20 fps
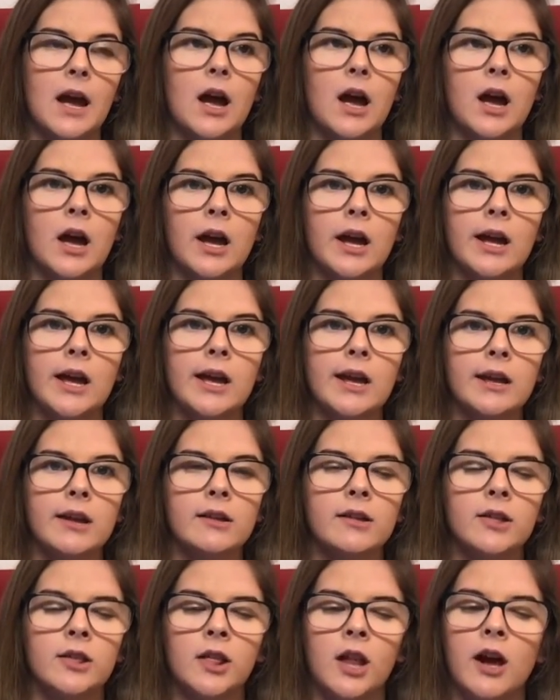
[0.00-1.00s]

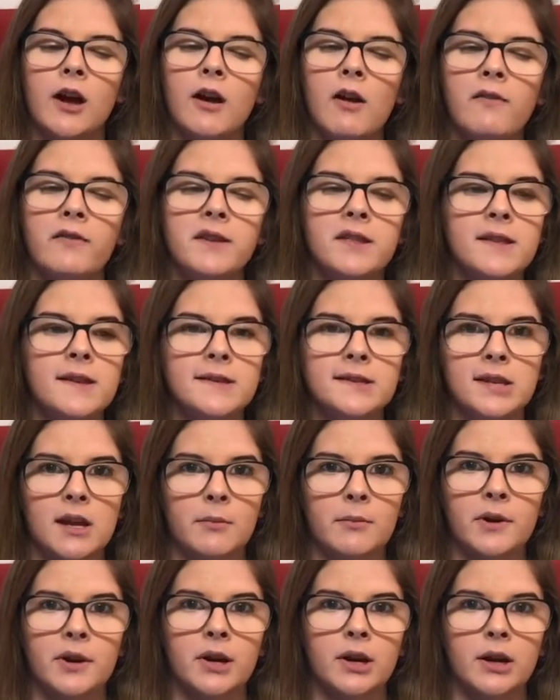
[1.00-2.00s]
I love the
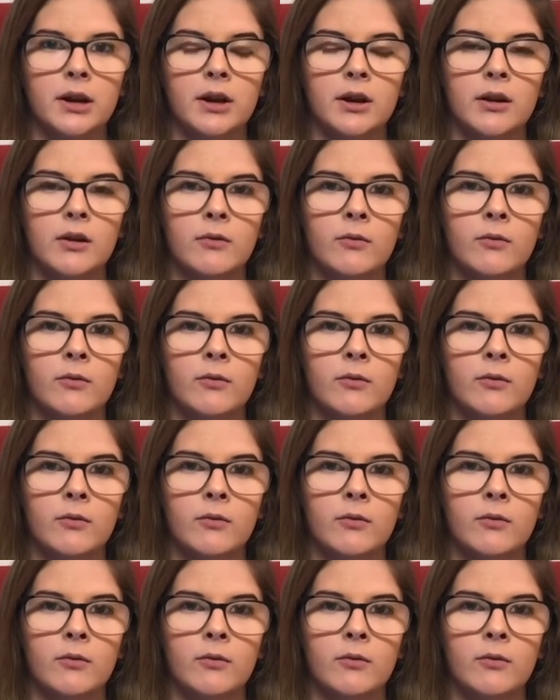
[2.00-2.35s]
summer